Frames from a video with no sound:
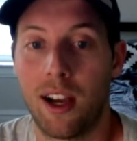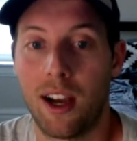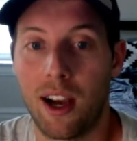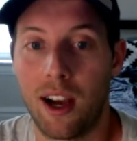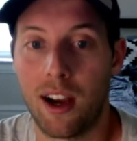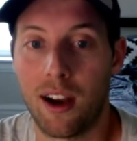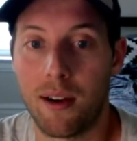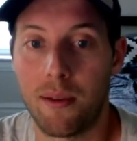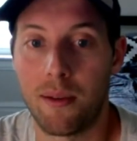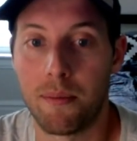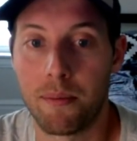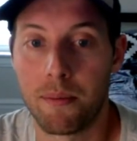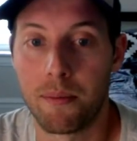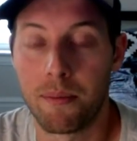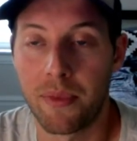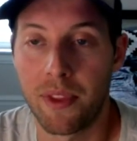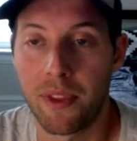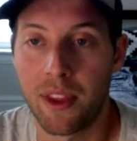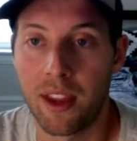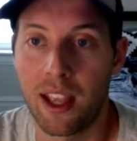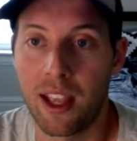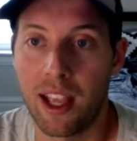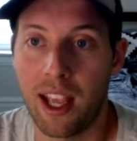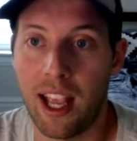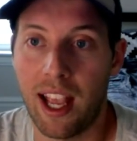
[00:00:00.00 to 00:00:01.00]
Um,
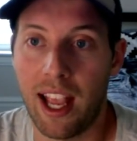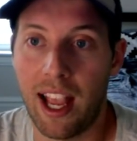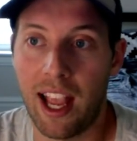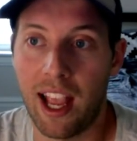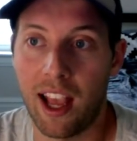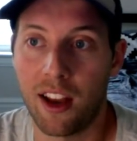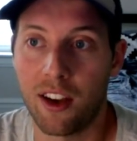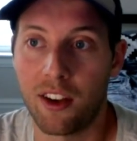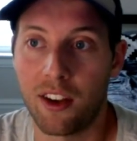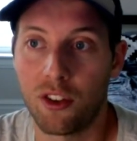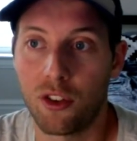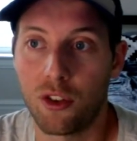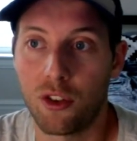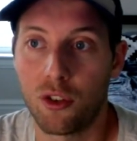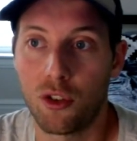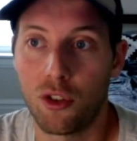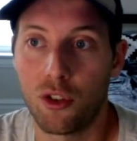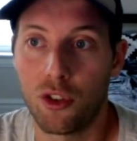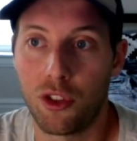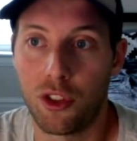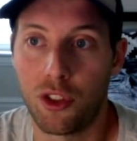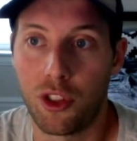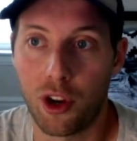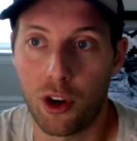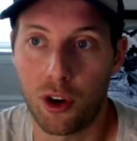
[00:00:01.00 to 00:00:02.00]
And
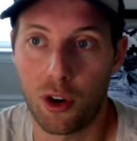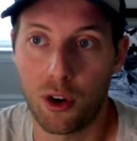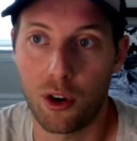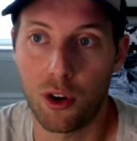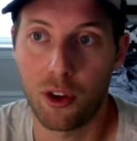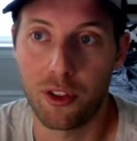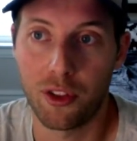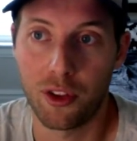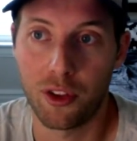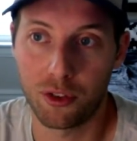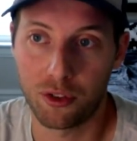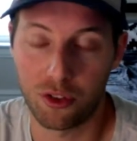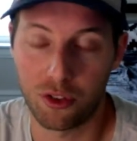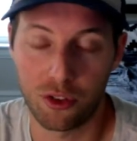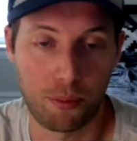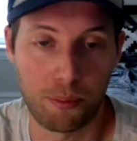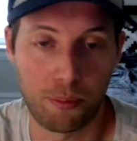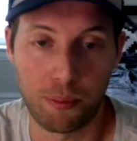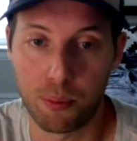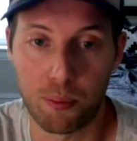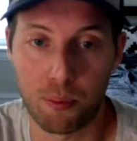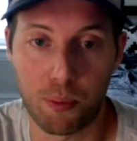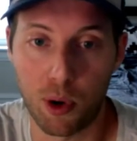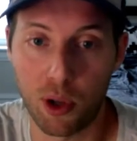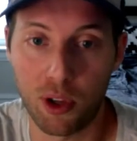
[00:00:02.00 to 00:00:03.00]
there, there's this
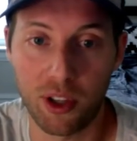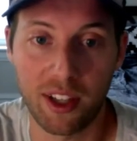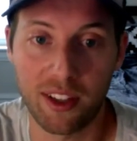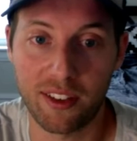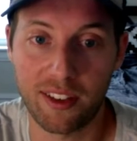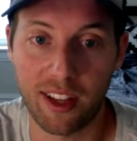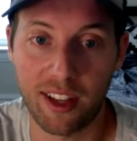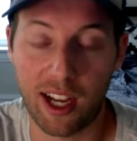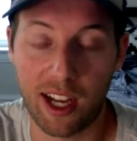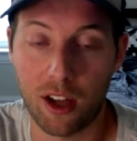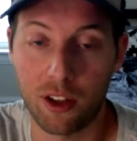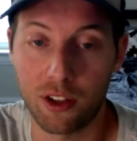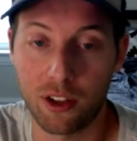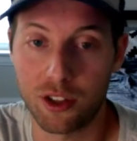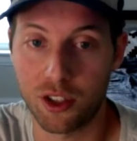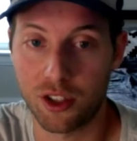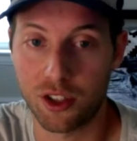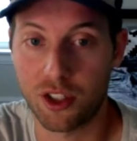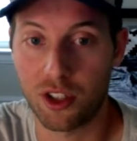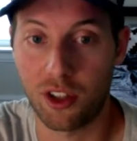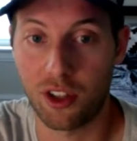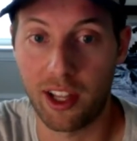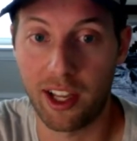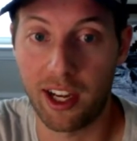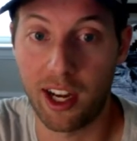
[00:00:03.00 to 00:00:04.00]
brilliant
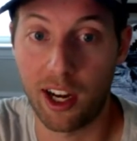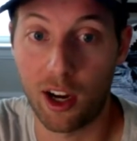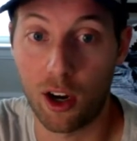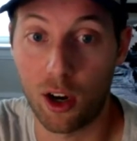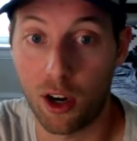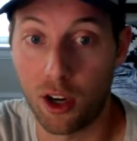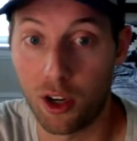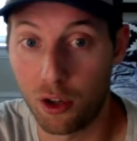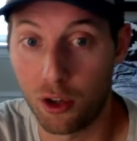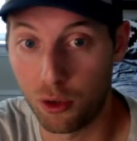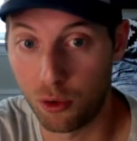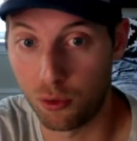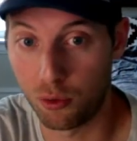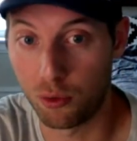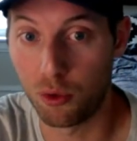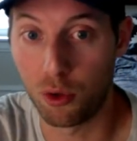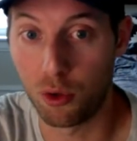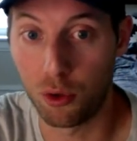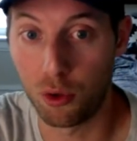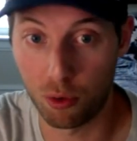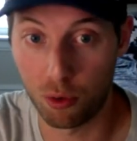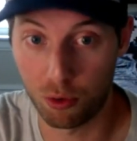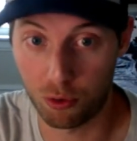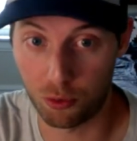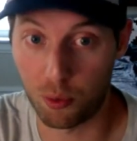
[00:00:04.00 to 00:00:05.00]
psychologist, Elaine Aaron, who
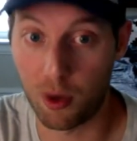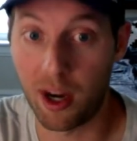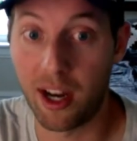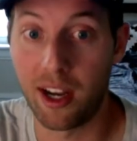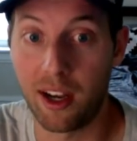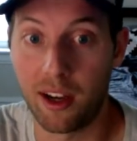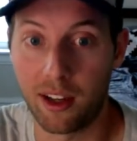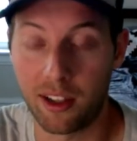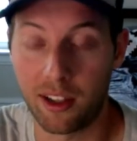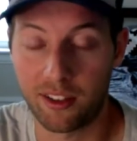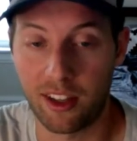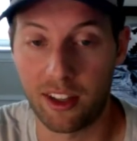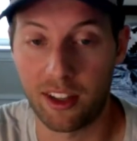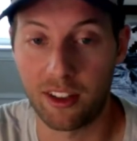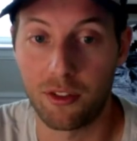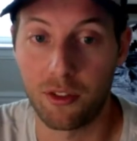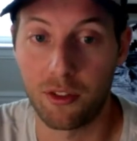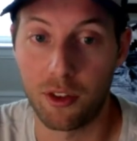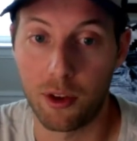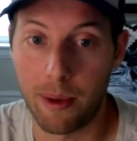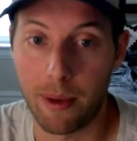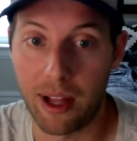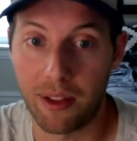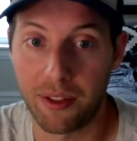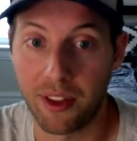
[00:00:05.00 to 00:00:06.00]
who has written
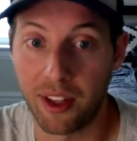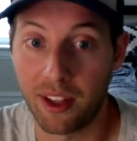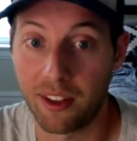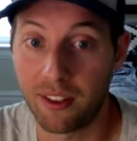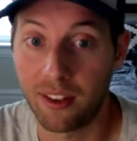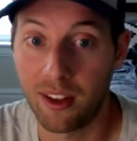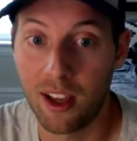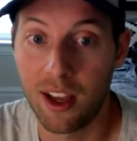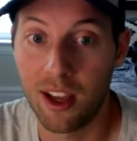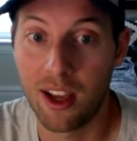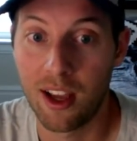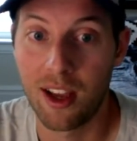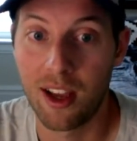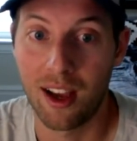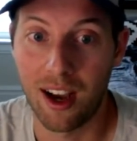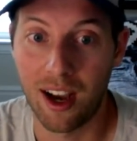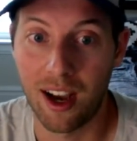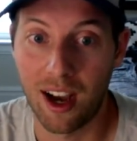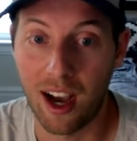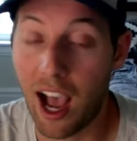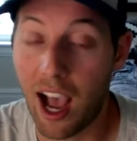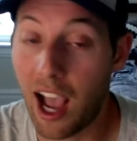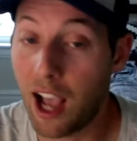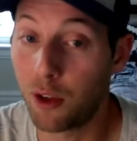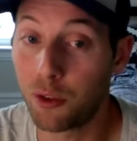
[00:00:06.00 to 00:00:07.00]
extensively about this.
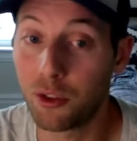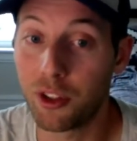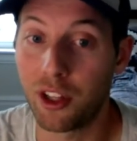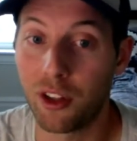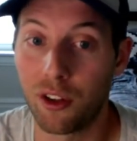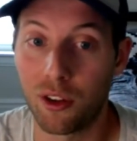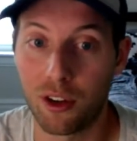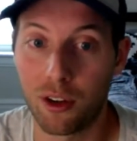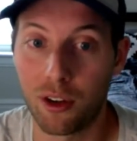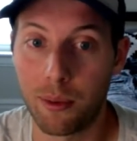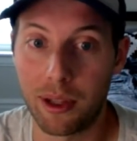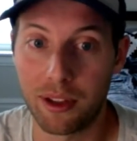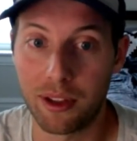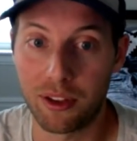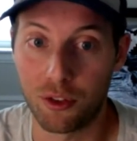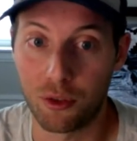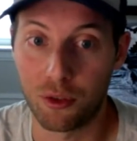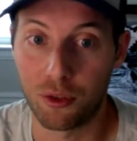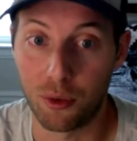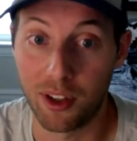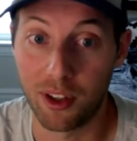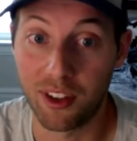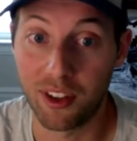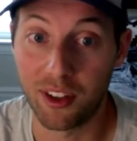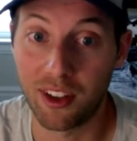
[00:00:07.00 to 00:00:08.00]
I only learned about
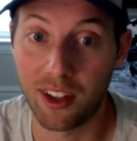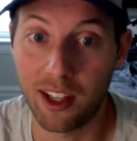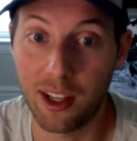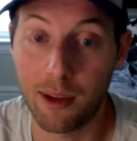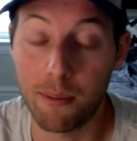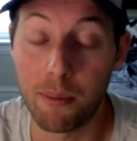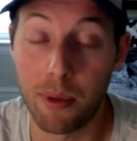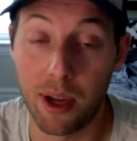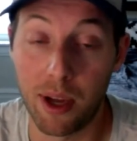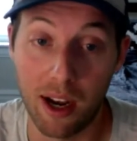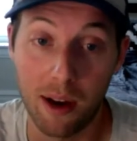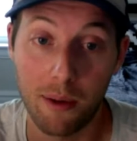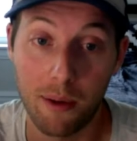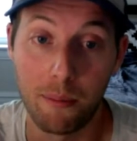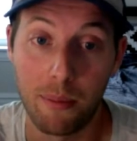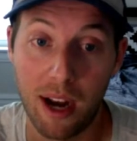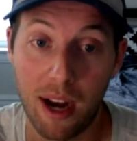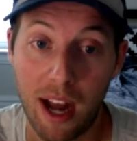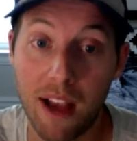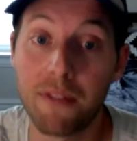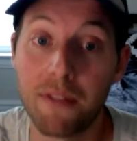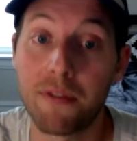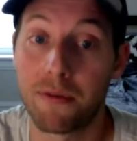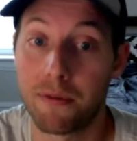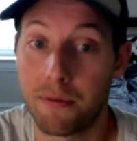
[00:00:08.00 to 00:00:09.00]
this recently, but but
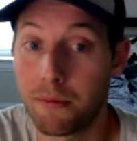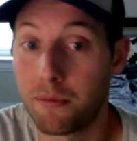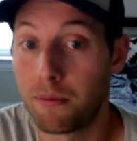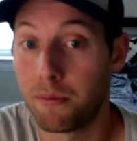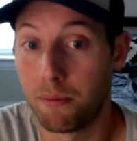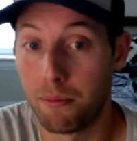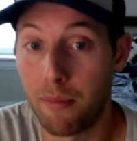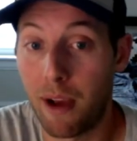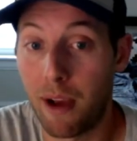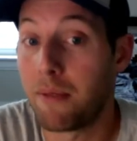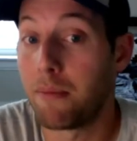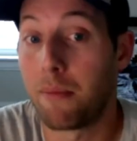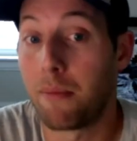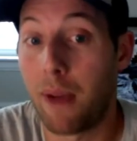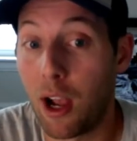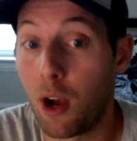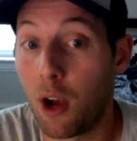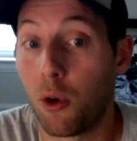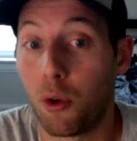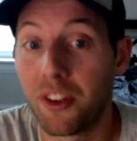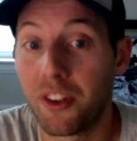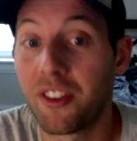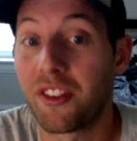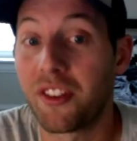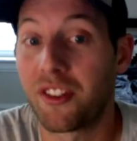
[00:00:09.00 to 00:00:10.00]
I've my my
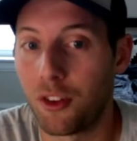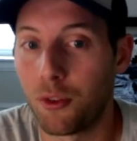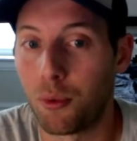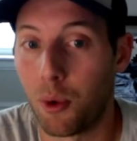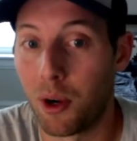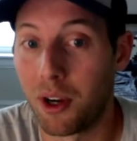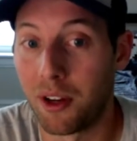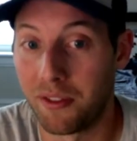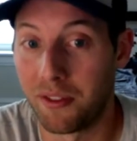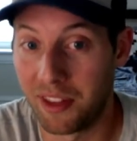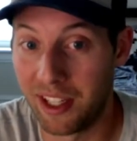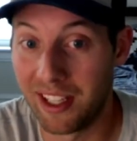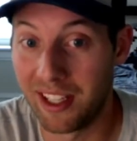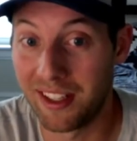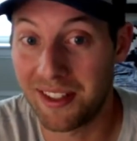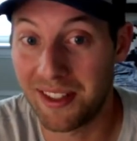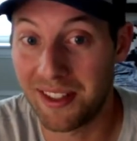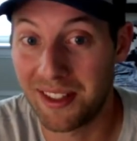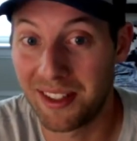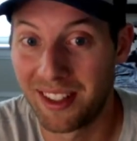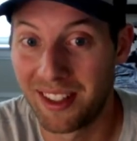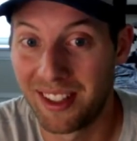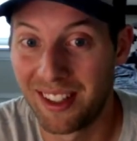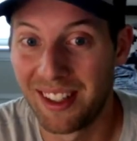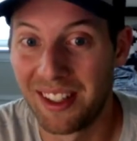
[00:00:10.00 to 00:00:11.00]
oldest is one of
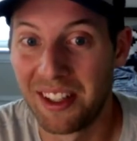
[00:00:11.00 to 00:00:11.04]
these.